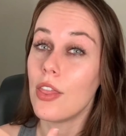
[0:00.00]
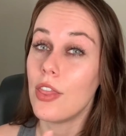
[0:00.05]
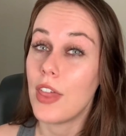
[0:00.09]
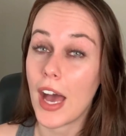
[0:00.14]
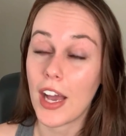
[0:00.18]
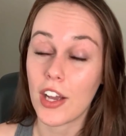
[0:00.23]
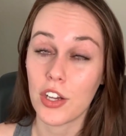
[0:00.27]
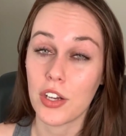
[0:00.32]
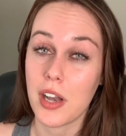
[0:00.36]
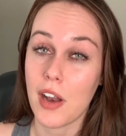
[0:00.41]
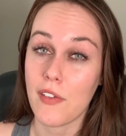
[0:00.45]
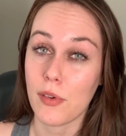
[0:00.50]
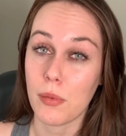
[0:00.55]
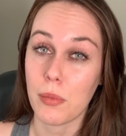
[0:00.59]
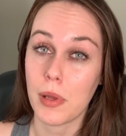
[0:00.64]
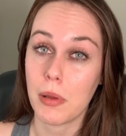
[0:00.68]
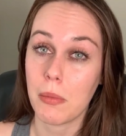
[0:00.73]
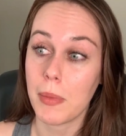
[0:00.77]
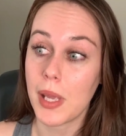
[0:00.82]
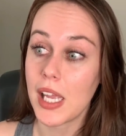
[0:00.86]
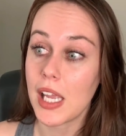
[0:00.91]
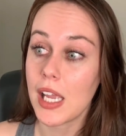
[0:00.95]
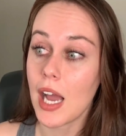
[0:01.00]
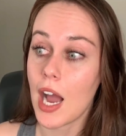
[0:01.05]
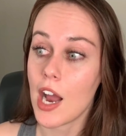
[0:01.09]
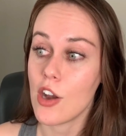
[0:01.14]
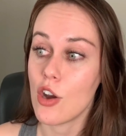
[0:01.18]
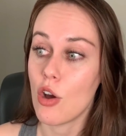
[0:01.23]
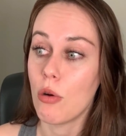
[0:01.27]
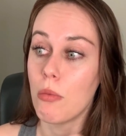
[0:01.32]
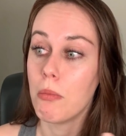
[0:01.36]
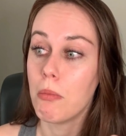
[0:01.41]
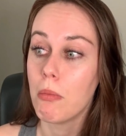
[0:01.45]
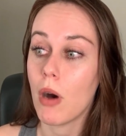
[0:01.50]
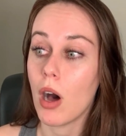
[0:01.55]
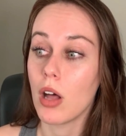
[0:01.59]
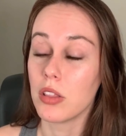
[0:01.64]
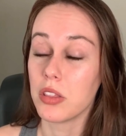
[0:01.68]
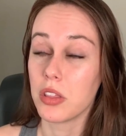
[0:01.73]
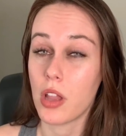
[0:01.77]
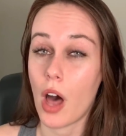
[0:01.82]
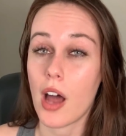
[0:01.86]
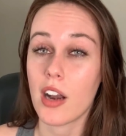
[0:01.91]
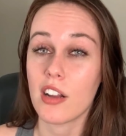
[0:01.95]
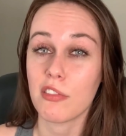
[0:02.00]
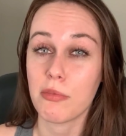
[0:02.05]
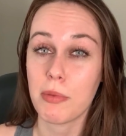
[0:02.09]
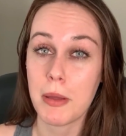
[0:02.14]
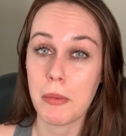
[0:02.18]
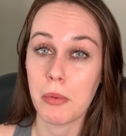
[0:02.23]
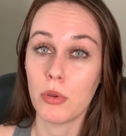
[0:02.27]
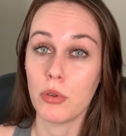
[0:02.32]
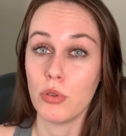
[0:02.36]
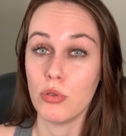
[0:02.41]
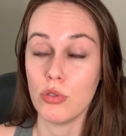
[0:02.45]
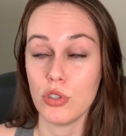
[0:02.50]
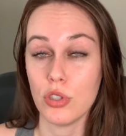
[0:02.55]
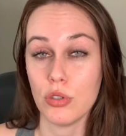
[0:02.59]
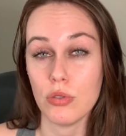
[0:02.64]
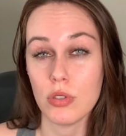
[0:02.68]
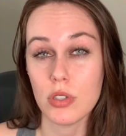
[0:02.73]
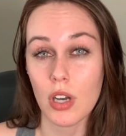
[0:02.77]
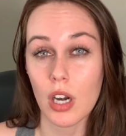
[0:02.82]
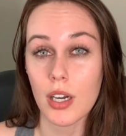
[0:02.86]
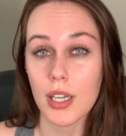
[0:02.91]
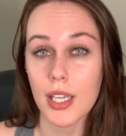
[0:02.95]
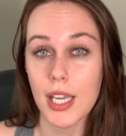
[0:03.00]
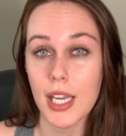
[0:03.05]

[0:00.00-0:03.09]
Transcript: That could never be me. I know a lot of people who do start